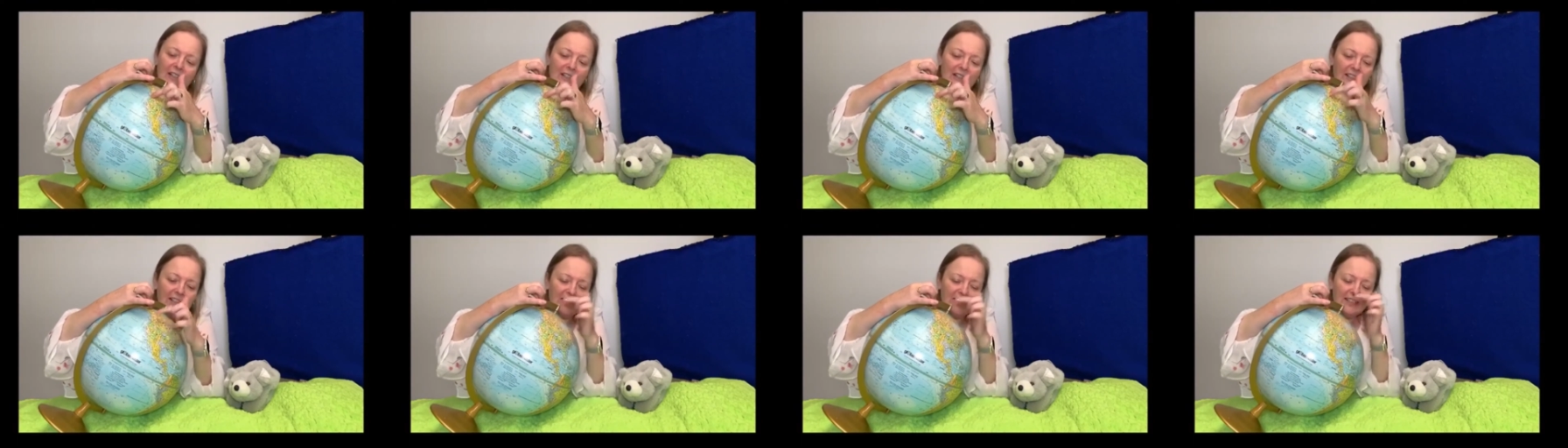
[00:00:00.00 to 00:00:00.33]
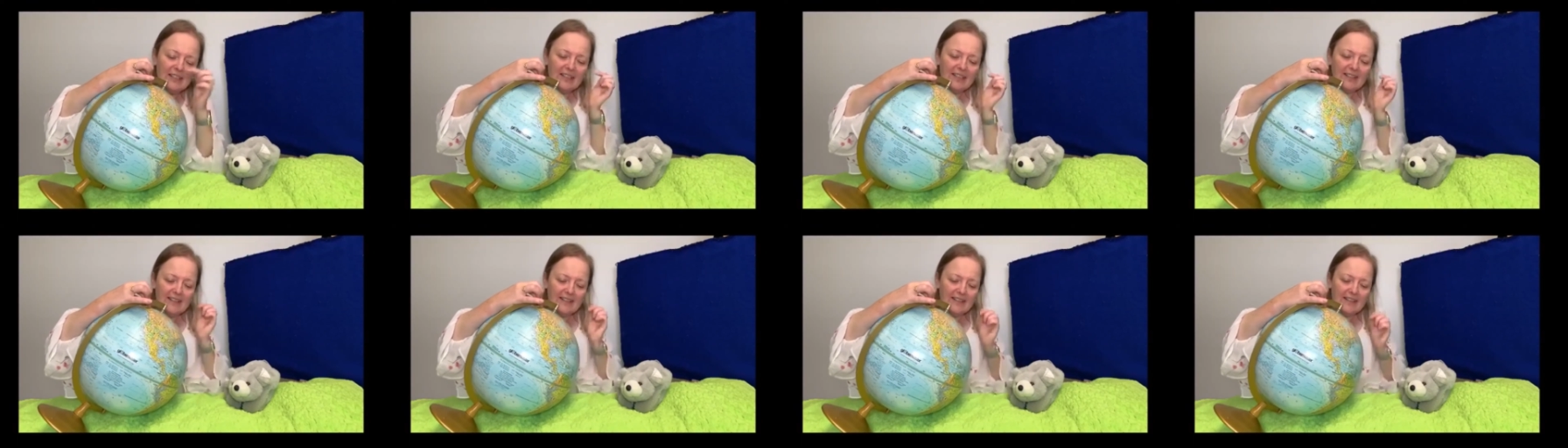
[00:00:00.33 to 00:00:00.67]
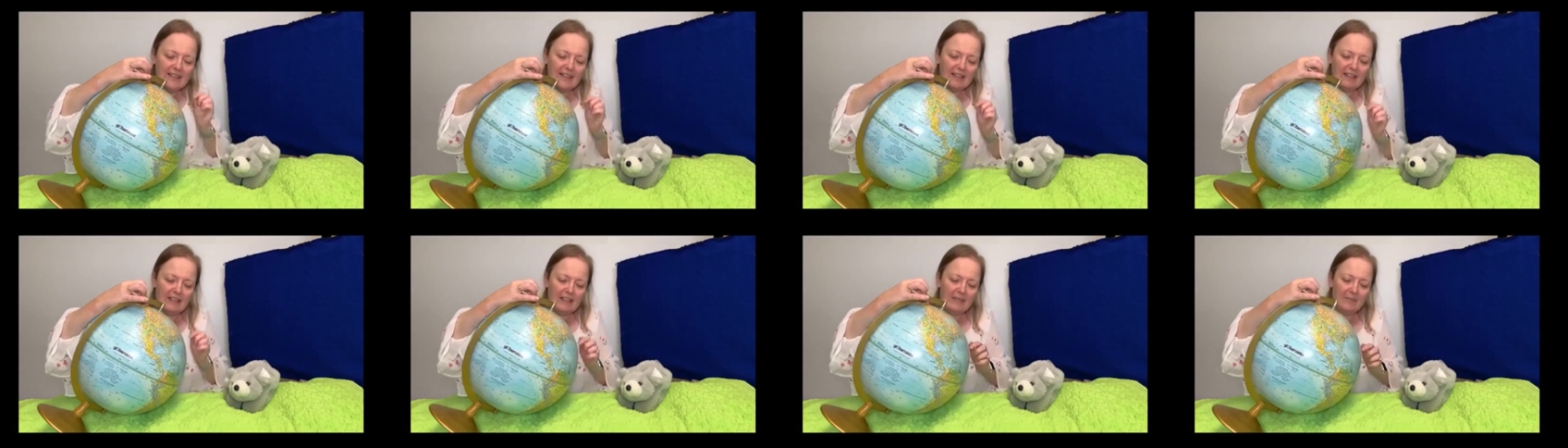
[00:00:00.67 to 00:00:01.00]
just
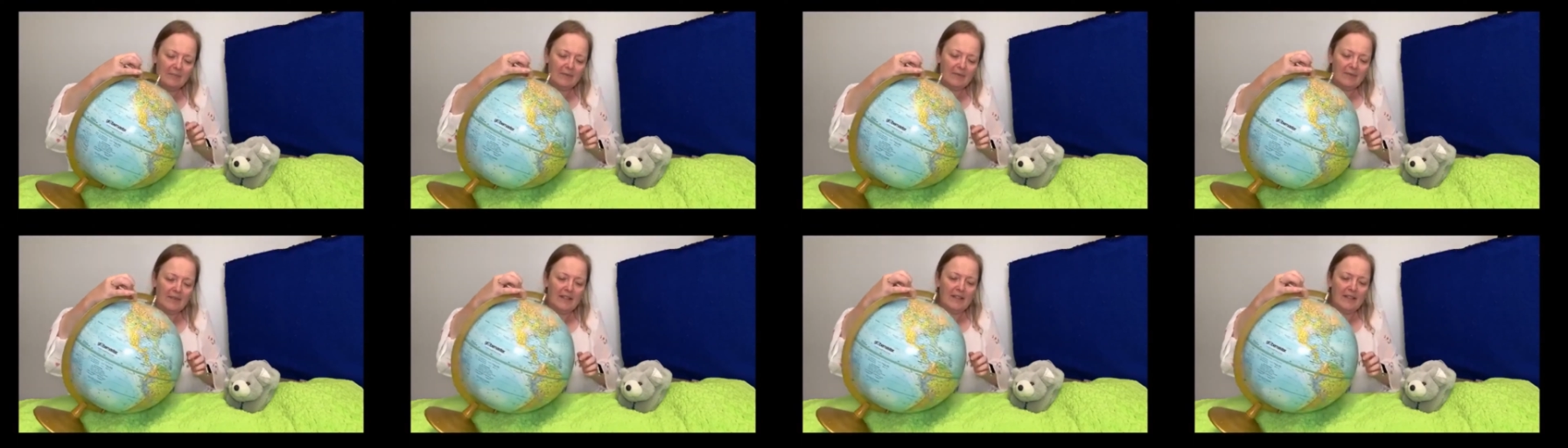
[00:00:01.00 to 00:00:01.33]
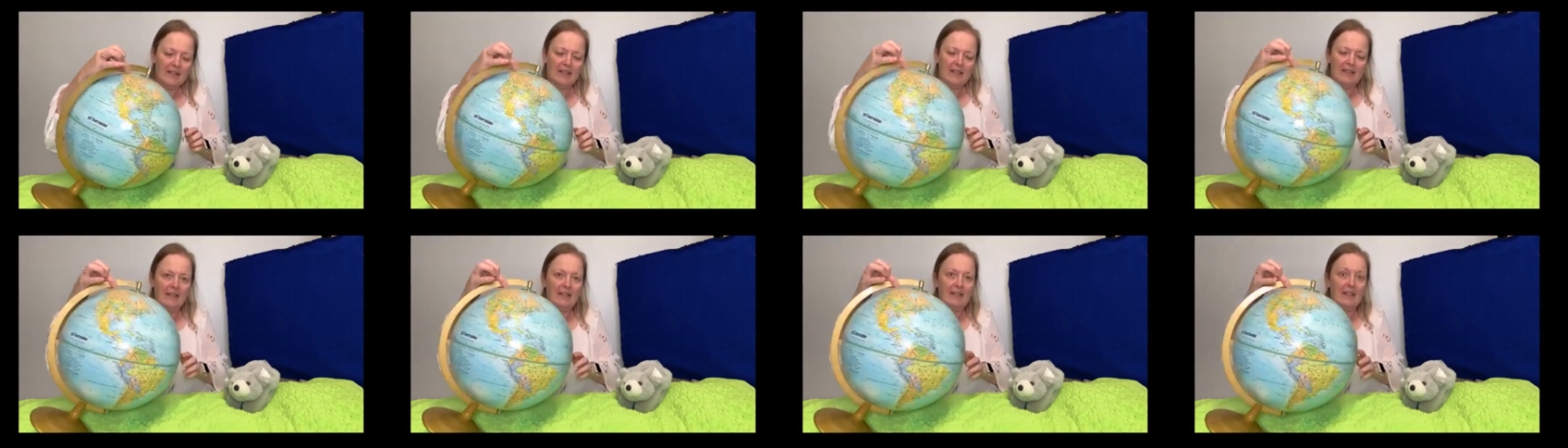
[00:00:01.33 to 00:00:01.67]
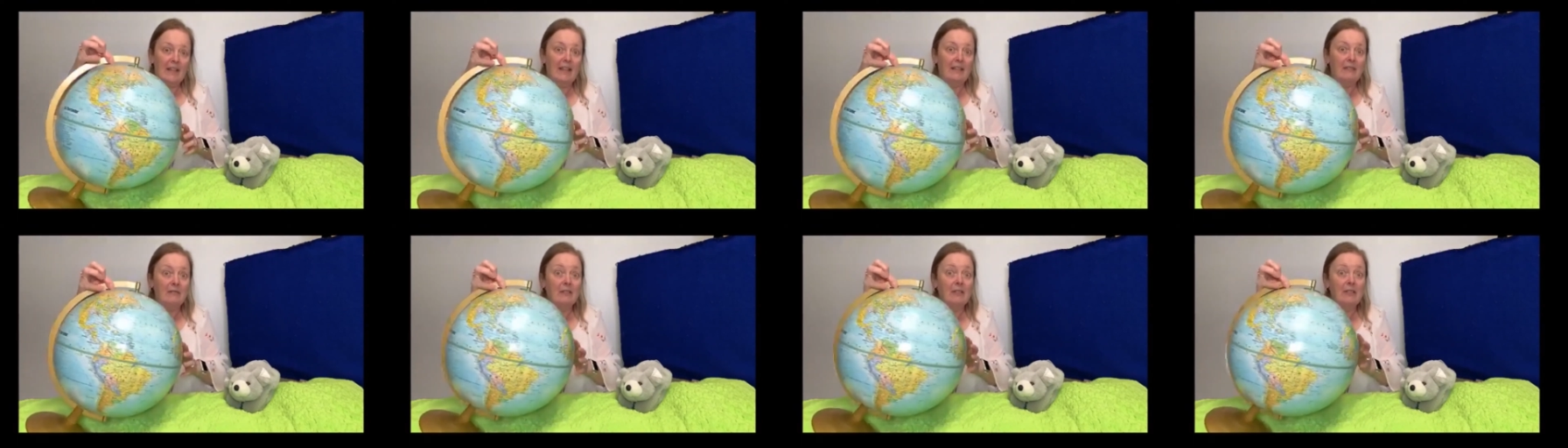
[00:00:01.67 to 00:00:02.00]
there.
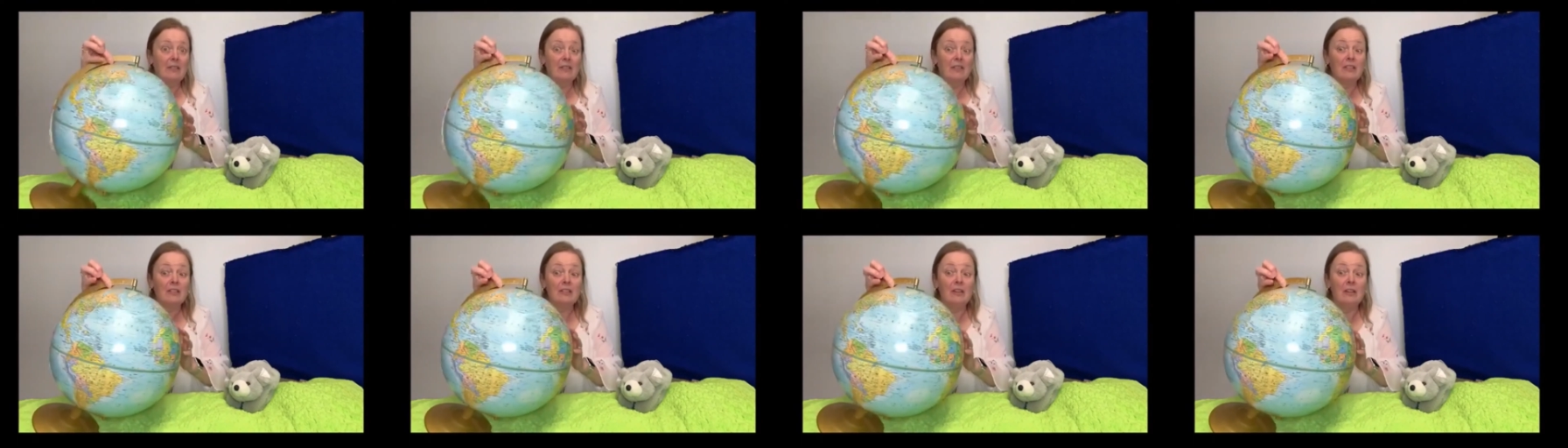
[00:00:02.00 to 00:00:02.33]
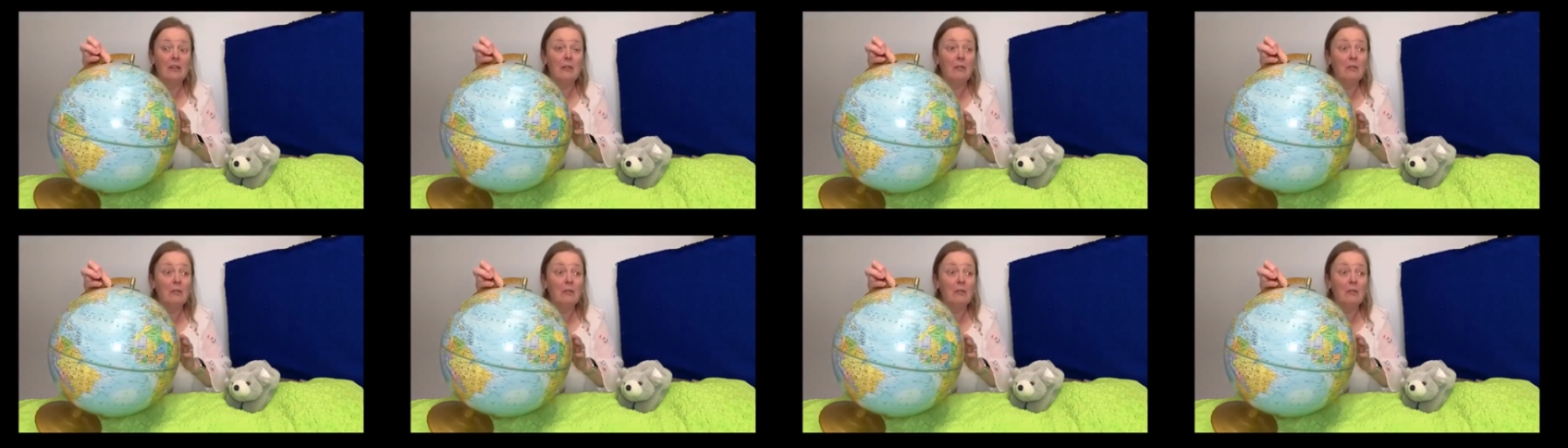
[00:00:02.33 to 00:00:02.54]
And we're gonna go.